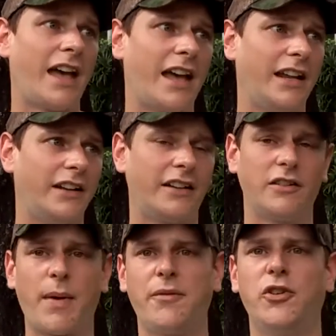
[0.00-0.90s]
and
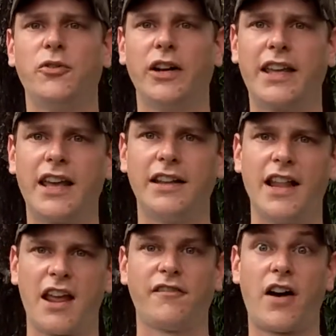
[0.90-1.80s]
maybe you were a
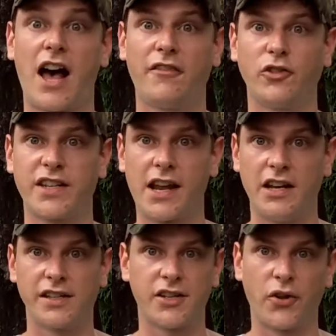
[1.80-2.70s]
kid, like 5 or
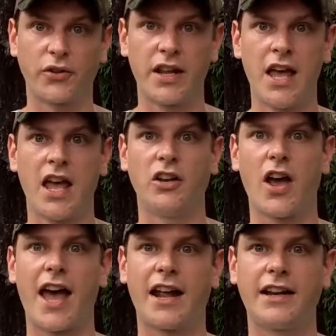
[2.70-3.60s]
10 years old.
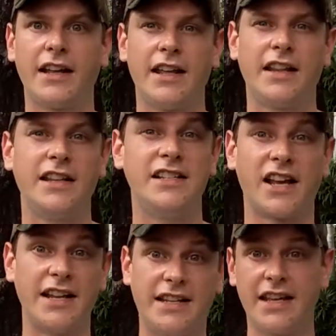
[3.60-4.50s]
You had
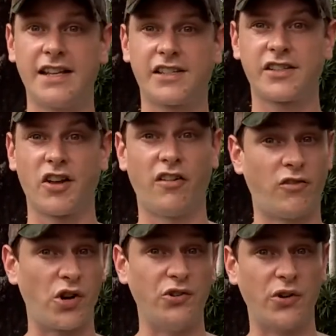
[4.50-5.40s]
these ideas,
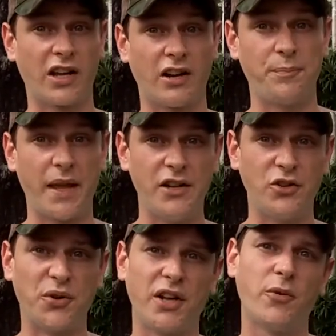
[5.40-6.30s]
what you were going to be
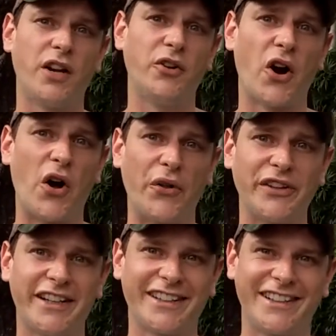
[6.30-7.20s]
doing when you were
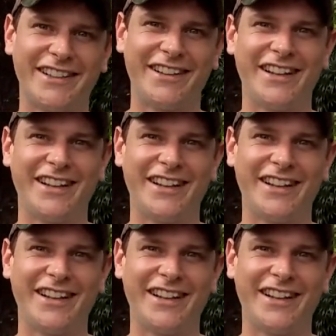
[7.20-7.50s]
older.